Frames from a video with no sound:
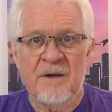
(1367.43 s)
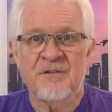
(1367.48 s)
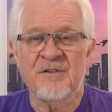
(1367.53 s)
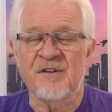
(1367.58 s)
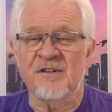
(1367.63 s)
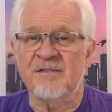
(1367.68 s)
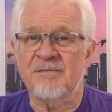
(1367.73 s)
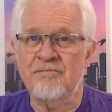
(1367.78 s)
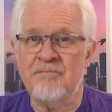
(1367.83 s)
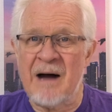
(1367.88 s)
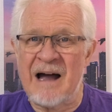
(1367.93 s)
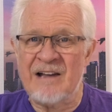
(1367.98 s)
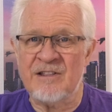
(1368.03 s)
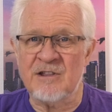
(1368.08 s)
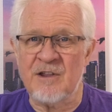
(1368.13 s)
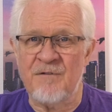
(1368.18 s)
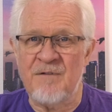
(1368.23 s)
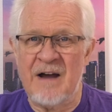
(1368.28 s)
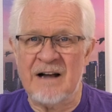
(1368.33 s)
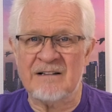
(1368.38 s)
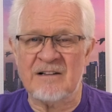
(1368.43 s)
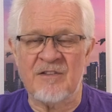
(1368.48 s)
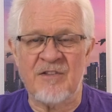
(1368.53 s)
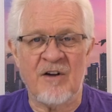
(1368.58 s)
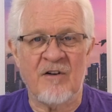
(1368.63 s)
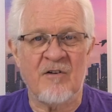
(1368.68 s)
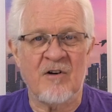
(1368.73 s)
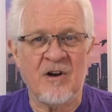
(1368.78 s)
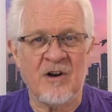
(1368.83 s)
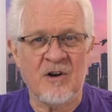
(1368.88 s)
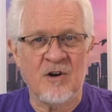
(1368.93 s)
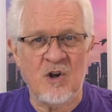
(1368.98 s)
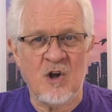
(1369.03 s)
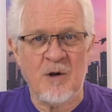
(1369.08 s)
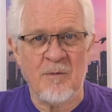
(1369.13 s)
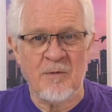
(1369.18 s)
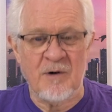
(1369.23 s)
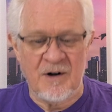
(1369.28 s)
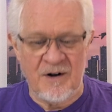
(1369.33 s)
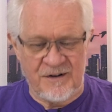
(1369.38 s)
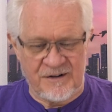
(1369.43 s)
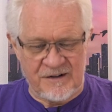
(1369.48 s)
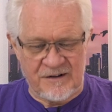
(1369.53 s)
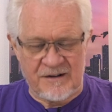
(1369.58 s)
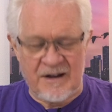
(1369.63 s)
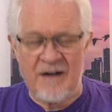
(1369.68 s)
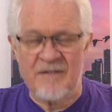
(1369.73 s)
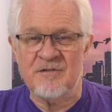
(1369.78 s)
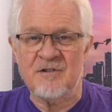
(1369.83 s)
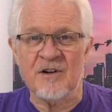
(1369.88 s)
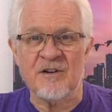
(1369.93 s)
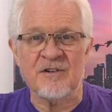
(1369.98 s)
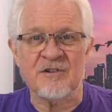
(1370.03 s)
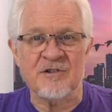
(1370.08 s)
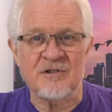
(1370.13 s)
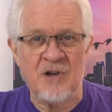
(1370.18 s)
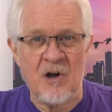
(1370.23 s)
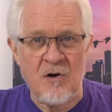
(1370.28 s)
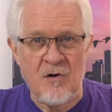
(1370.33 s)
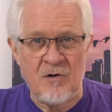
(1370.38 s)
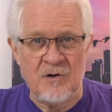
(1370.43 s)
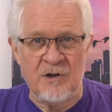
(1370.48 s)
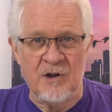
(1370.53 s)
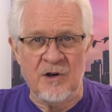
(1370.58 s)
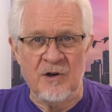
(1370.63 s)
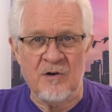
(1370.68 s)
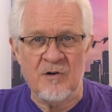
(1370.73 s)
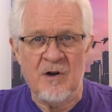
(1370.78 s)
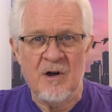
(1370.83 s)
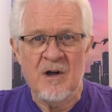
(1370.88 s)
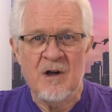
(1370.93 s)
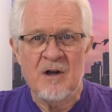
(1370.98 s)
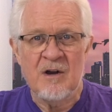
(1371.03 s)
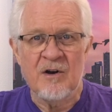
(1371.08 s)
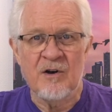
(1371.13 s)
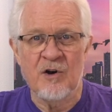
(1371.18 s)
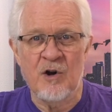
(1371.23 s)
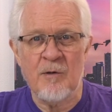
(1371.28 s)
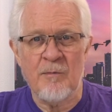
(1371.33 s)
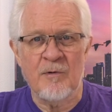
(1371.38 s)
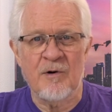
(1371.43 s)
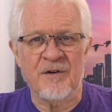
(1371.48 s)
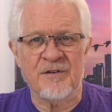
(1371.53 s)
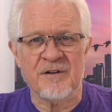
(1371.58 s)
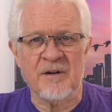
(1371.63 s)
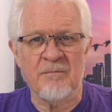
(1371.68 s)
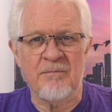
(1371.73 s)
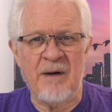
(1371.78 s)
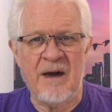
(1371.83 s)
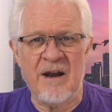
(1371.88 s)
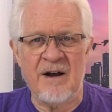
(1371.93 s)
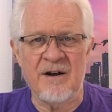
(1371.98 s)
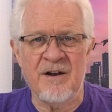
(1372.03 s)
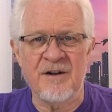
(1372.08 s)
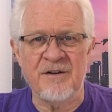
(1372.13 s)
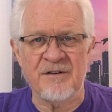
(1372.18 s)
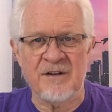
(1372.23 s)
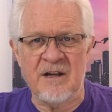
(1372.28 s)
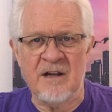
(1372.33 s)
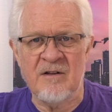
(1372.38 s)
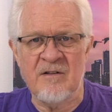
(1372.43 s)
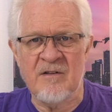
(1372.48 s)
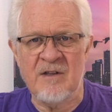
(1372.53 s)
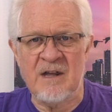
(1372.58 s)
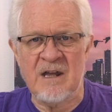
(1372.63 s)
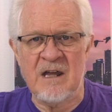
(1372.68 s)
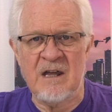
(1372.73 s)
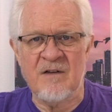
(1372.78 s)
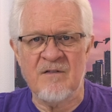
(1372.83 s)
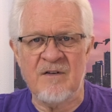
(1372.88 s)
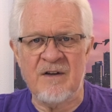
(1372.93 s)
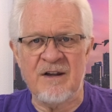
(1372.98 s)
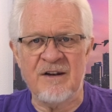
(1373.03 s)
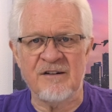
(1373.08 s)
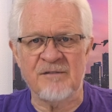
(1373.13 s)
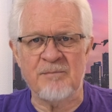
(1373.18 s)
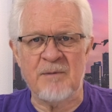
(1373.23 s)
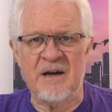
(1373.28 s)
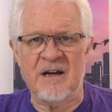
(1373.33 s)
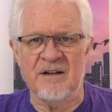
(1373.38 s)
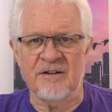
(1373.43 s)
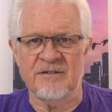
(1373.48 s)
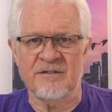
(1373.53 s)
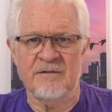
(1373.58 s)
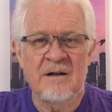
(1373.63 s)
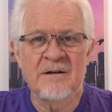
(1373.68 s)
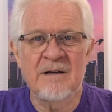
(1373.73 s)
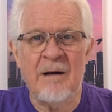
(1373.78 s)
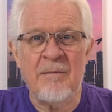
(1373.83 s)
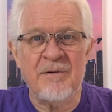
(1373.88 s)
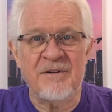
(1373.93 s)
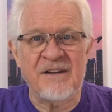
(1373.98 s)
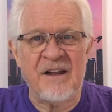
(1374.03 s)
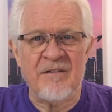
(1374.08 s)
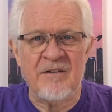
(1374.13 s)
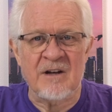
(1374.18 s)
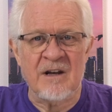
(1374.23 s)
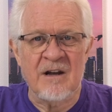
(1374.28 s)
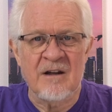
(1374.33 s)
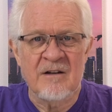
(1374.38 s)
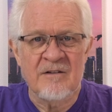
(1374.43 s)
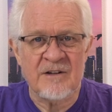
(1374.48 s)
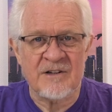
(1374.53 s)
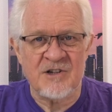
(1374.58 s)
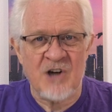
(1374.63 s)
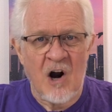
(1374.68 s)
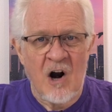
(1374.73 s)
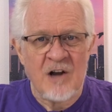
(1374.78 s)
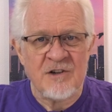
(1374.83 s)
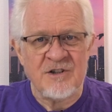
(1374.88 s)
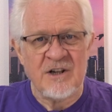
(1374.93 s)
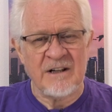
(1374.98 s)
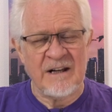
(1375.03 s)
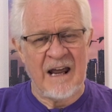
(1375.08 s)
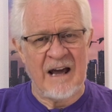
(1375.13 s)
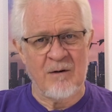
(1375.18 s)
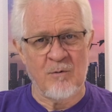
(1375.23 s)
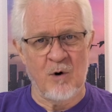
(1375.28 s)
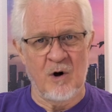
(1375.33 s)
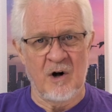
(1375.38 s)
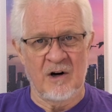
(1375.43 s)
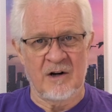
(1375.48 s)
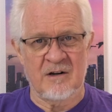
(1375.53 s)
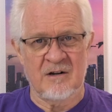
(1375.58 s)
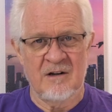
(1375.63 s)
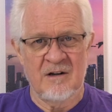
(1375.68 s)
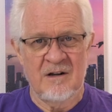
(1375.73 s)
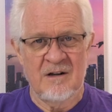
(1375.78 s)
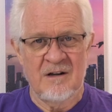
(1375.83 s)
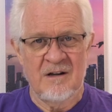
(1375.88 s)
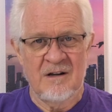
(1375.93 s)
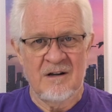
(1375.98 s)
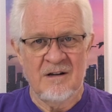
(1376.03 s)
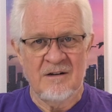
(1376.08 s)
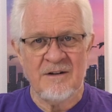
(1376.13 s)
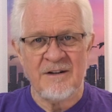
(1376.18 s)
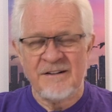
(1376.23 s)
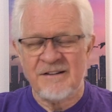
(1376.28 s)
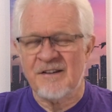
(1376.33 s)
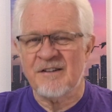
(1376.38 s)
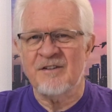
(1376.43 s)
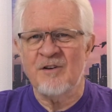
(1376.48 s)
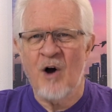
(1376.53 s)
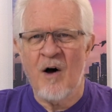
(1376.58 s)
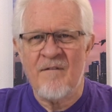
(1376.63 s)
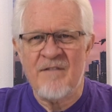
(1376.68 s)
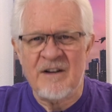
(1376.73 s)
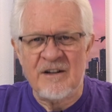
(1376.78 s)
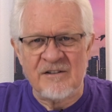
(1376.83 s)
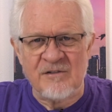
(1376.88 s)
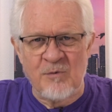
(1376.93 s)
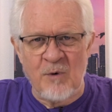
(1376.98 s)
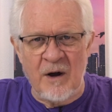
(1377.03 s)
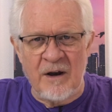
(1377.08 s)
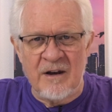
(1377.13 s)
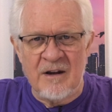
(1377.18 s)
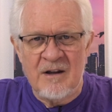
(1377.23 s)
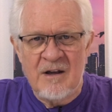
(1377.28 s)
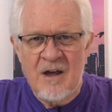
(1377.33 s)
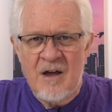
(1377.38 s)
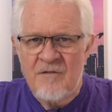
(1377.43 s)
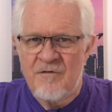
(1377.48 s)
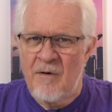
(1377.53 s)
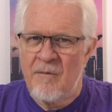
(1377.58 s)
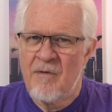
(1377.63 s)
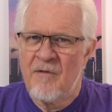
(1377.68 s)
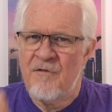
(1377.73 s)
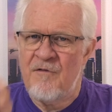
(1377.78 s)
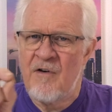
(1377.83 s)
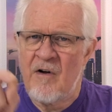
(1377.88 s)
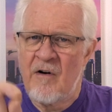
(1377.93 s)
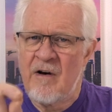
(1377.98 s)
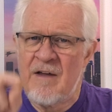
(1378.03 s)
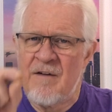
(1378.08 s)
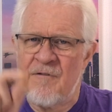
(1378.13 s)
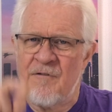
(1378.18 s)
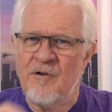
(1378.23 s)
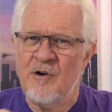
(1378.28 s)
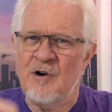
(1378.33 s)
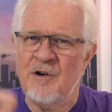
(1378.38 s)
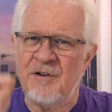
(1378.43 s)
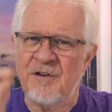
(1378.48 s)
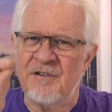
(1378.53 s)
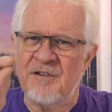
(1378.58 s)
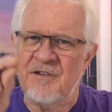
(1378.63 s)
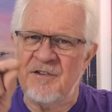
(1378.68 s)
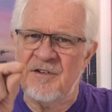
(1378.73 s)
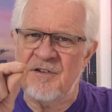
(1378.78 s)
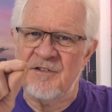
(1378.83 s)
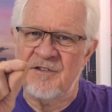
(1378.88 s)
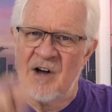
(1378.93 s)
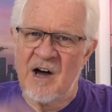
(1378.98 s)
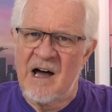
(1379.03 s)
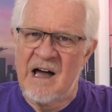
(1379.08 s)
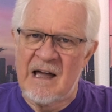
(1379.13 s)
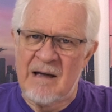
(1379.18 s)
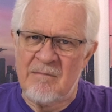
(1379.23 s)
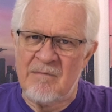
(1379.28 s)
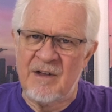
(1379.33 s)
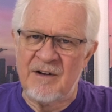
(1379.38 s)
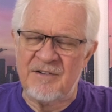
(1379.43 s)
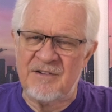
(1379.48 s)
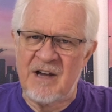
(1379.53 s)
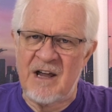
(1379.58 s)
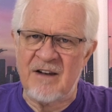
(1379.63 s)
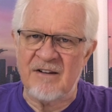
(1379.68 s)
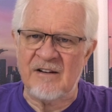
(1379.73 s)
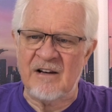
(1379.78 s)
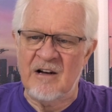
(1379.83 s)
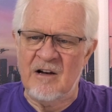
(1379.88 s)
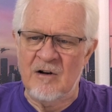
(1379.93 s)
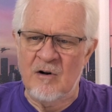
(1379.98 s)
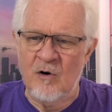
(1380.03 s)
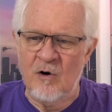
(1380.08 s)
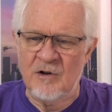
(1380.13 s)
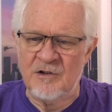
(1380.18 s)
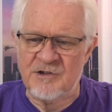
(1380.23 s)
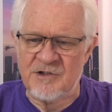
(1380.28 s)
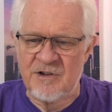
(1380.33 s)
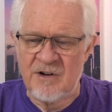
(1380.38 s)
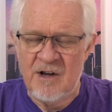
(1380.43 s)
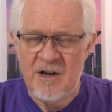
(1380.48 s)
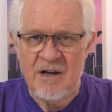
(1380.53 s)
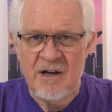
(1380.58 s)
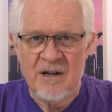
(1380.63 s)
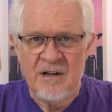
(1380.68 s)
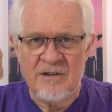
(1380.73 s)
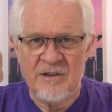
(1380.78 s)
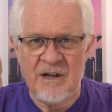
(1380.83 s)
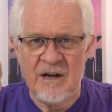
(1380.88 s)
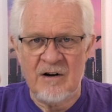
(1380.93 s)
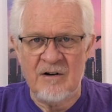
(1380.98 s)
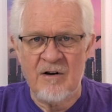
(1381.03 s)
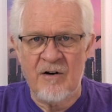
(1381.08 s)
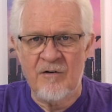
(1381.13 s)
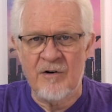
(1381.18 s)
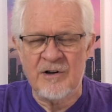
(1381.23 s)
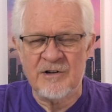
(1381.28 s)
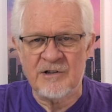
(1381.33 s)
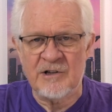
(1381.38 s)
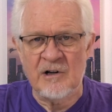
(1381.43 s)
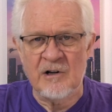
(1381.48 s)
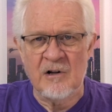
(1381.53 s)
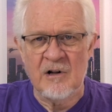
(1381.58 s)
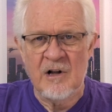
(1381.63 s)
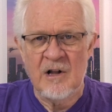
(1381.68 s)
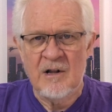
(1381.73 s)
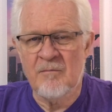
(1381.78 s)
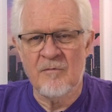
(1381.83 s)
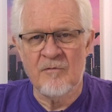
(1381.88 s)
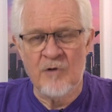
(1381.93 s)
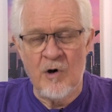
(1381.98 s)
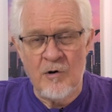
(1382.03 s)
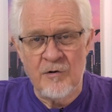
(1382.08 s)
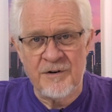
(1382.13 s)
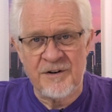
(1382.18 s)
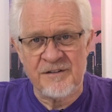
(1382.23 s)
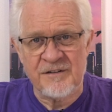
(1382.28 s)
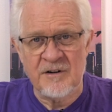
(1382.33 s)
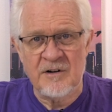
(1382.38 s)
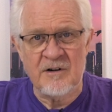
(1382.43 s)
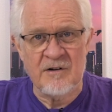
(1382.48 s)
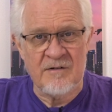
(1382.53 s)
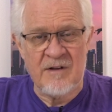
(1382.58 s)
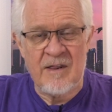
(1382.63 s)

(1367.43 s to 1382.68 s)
despite the fact that there are numerous, as I've just shown you, numerous competitors in the EV space. Number 7, the charging network. This is an obvious one. From the very first time that Tesla launched their original Roadster and